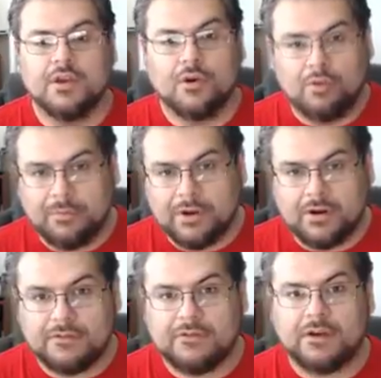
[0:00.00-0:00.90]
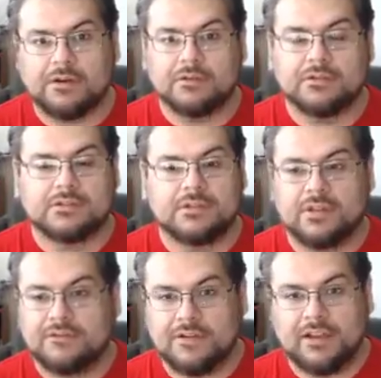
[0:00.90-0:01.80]
webinar funnels,
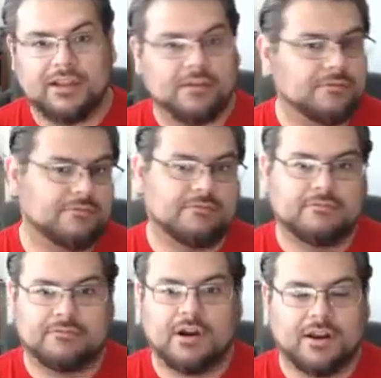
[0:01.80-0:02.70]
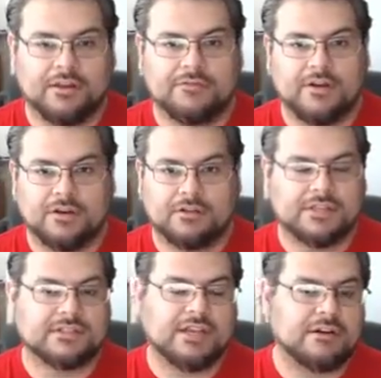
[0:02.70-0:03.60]
affiliate marketing funnels, et
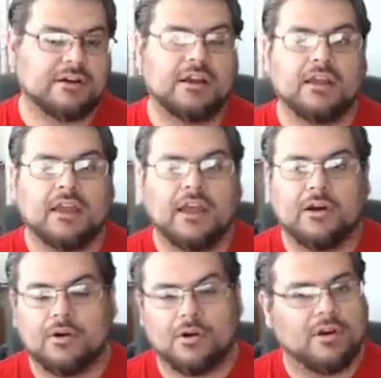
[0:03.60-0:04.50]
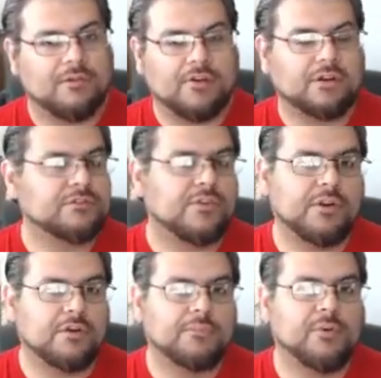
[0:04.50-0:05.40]
cetera, or funnels for your
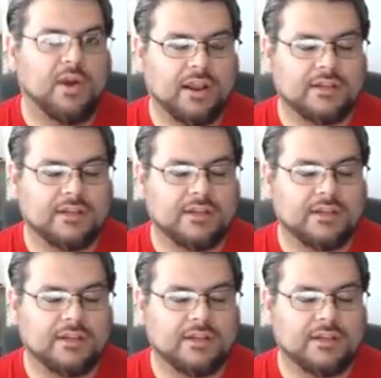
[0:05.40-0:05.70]
own product.